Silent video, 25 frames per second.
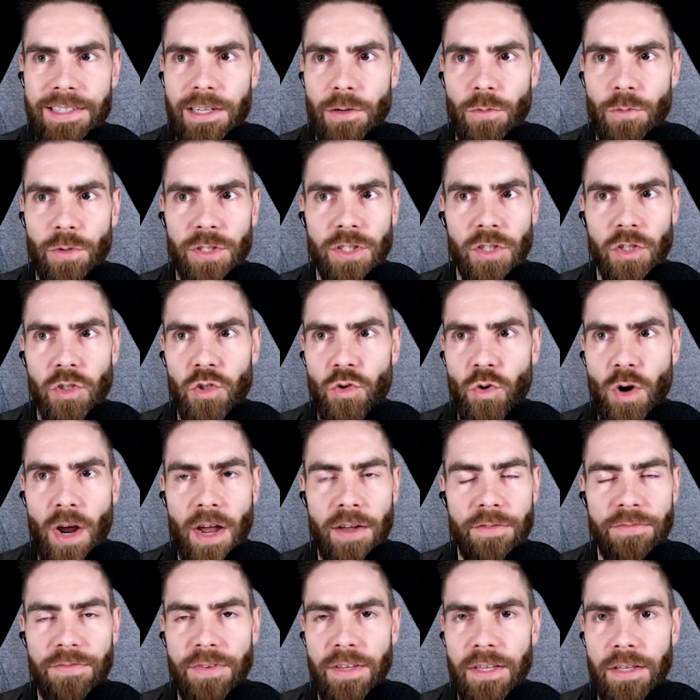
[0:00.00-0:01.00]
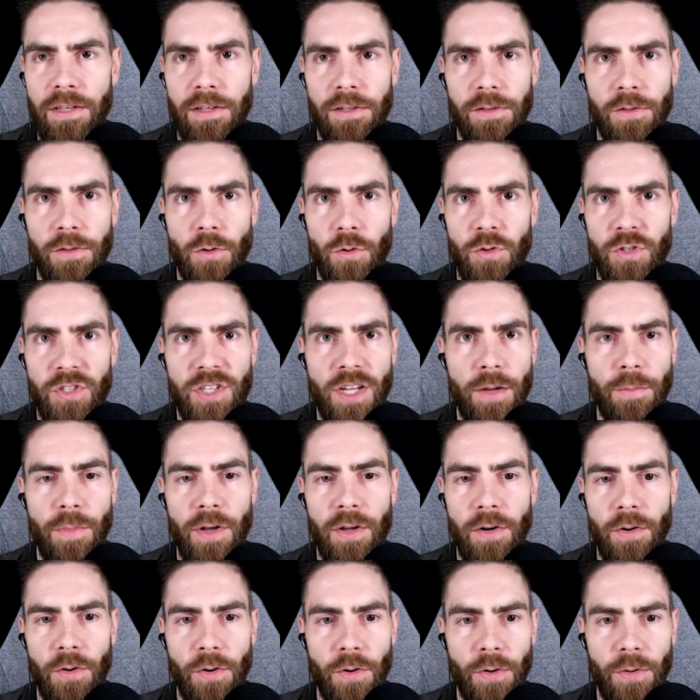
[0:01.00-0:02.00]
say with a TriField or some
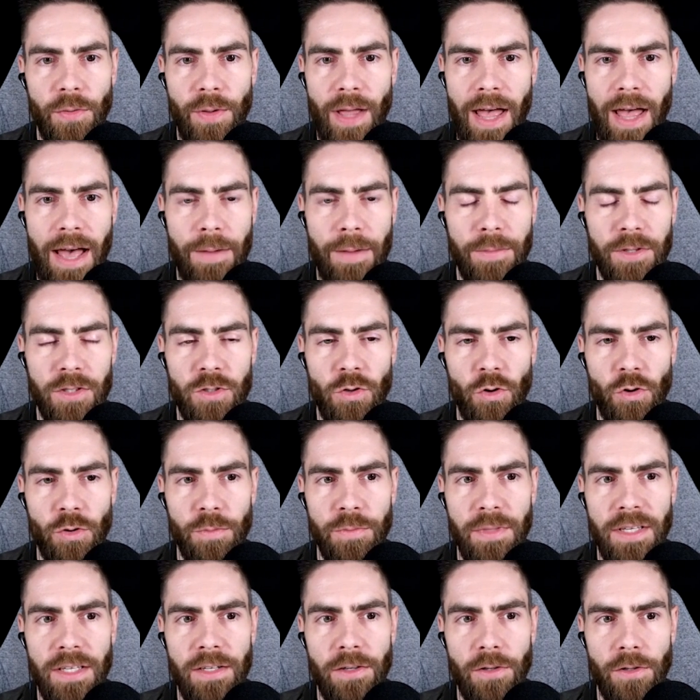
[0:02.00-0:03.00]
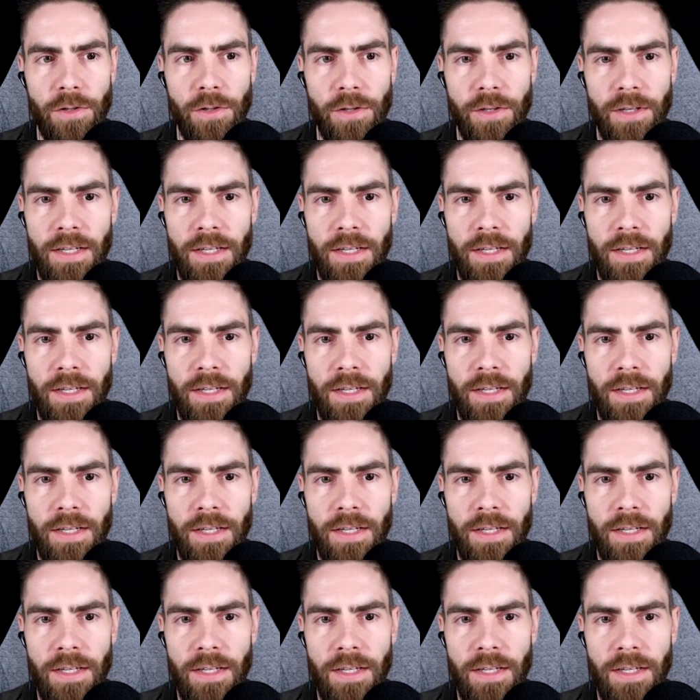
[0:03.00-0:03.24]
other amateur meter